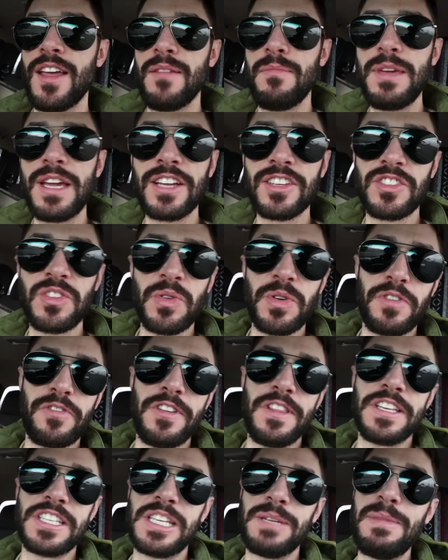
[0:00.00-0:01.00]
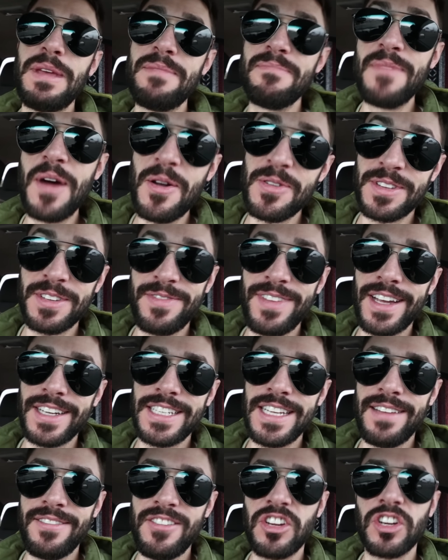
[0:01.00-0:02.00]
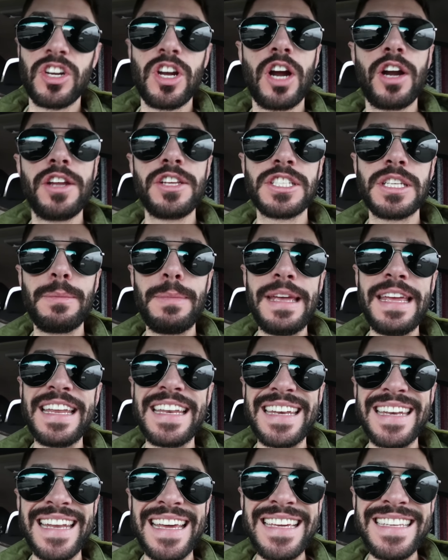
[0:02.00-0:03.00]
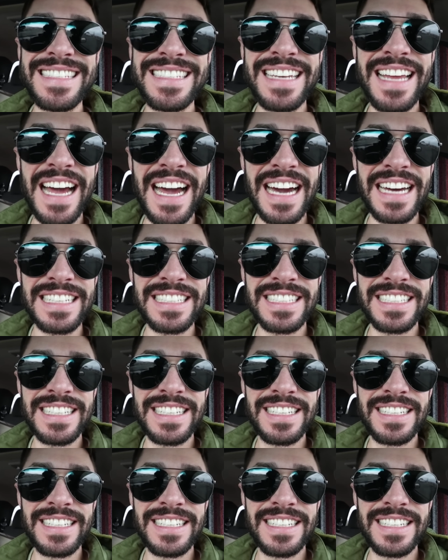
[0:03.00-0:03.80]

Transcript: Because in order for this to be most effective, your car needs to be nice and hot.